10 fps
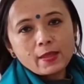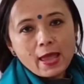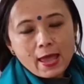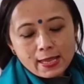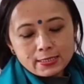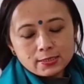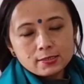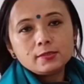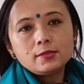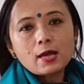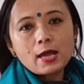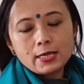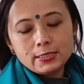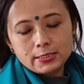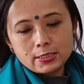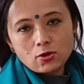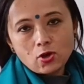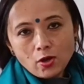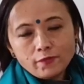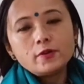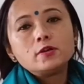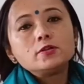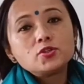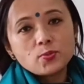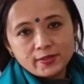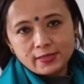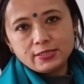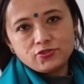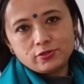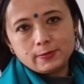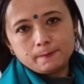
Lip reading: and the idea of Swadeshi.